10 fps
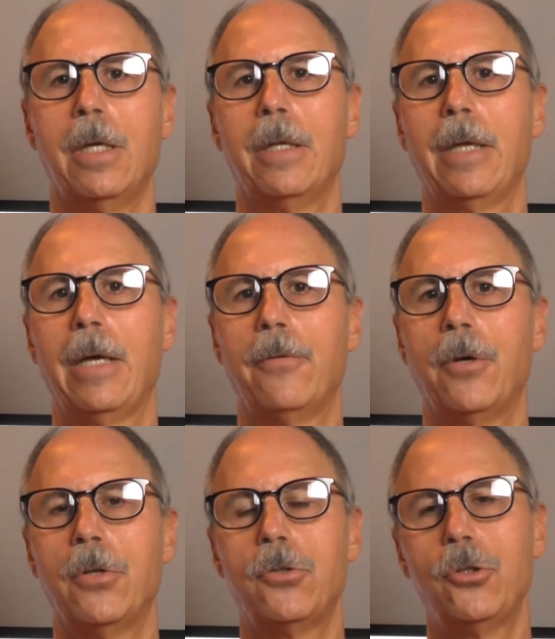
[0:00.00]
They have
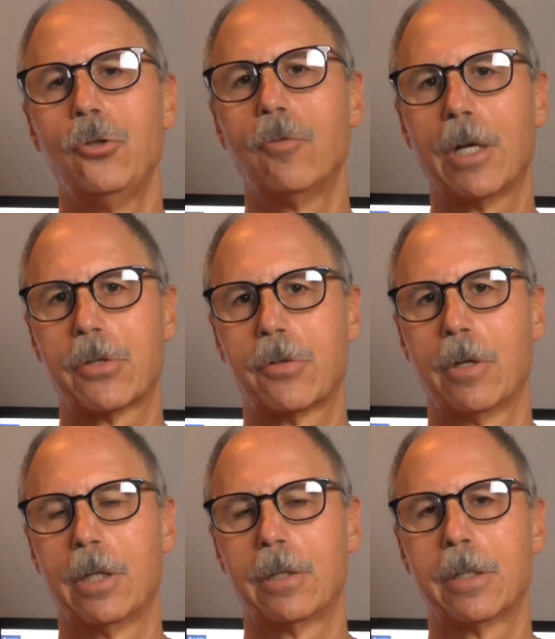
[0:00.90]
2
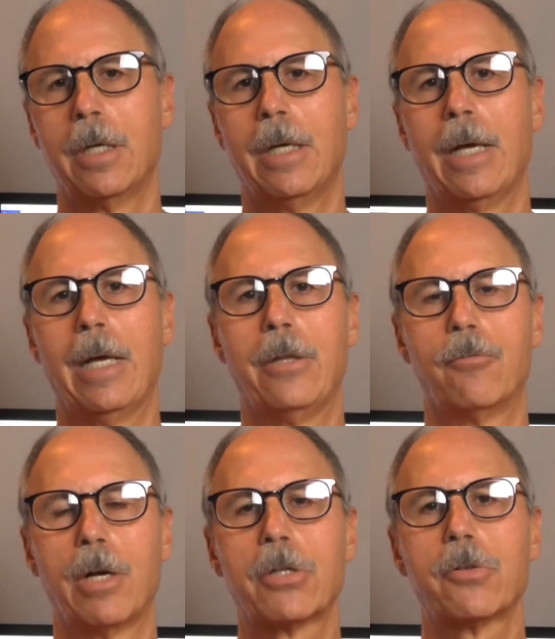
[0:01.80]
restaurants And the
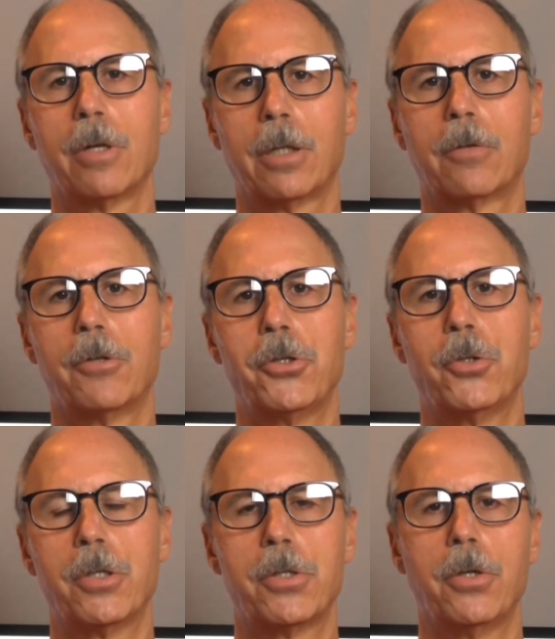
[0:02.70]
restaurant at the
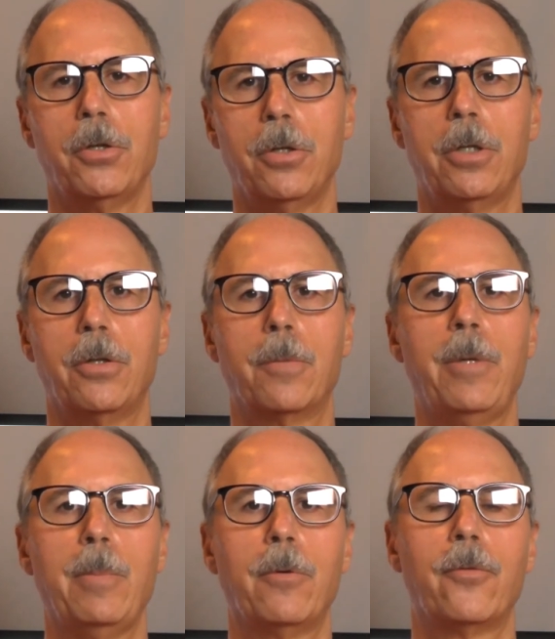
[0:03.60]
resort is so good that the
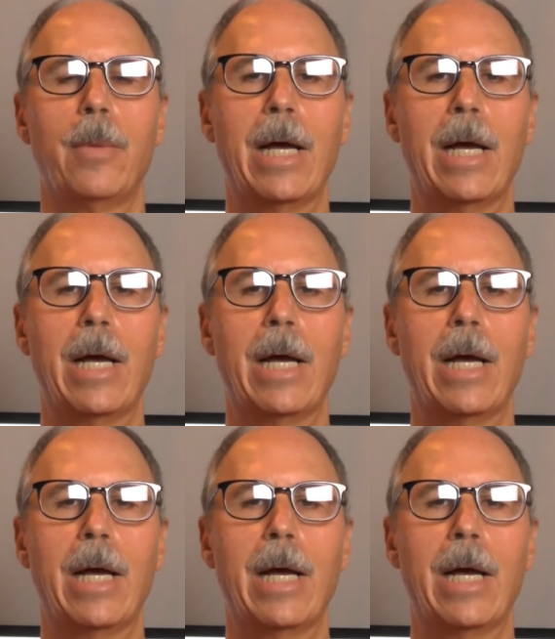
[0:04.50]
people from